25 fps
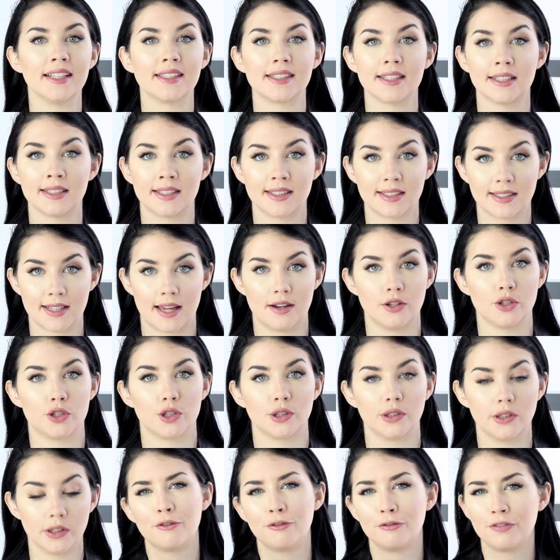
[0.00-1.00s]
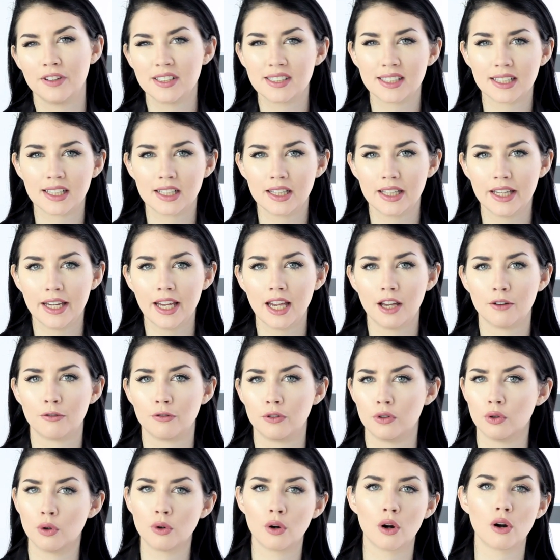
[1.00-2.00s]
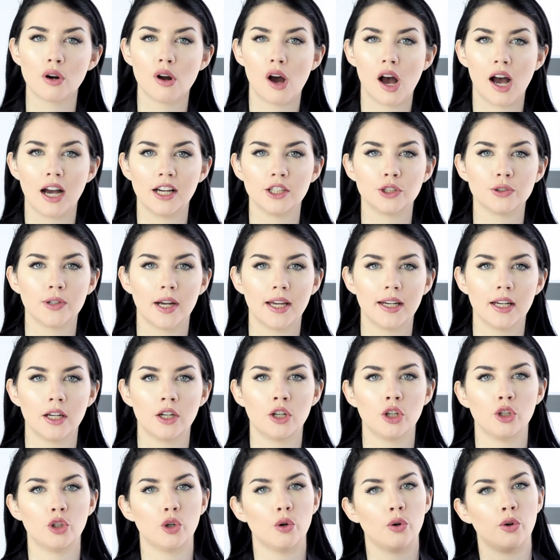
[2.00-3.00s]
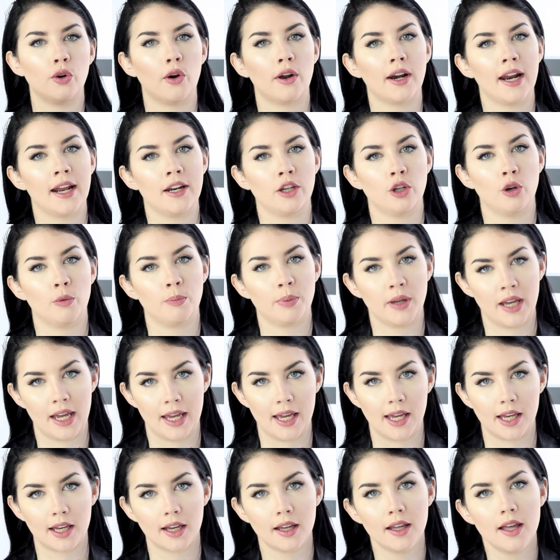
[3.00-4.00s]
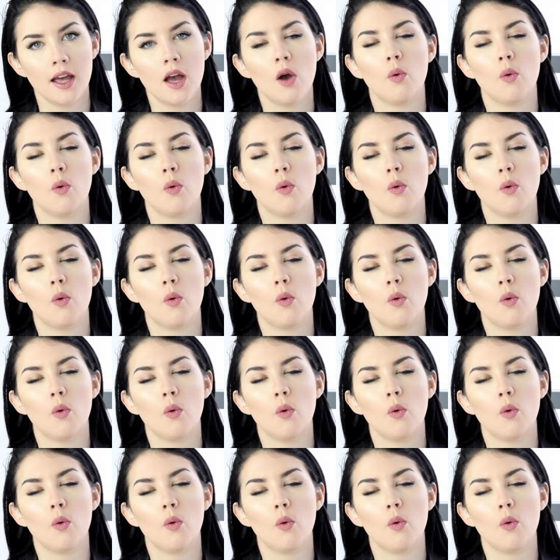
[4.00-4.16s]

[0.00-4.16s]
It's essential. Physically, if you're not hydrated, you're not at your peak.